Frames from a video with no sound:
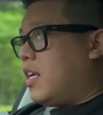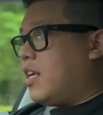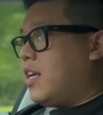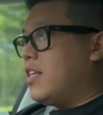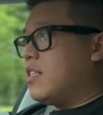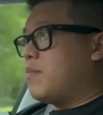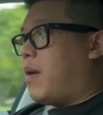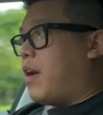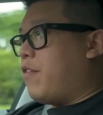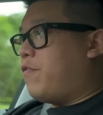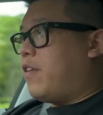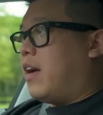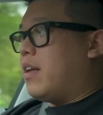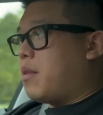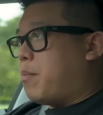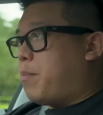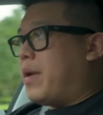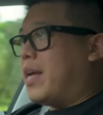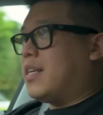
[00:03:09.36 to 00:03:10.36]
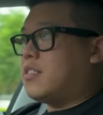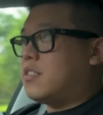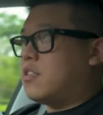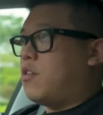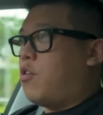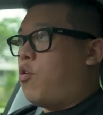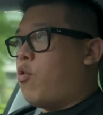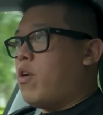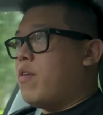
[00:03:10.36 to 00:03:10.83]
it is by far the
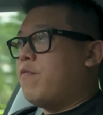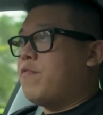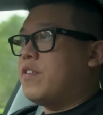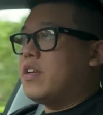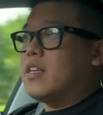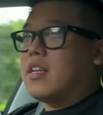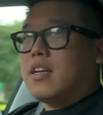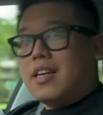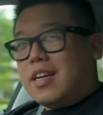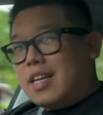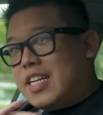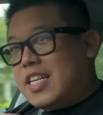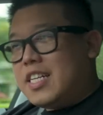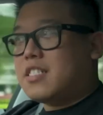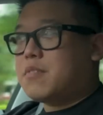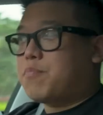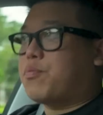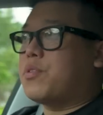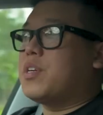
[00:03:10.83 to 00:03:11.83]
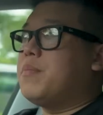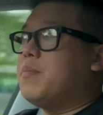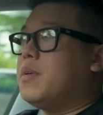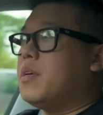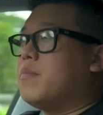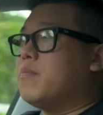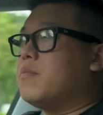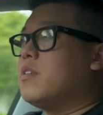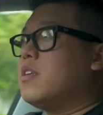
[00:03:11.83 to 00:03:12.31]
best OMV, the least
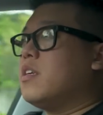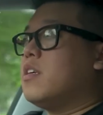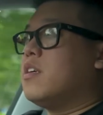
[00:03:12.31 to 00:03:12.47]
premium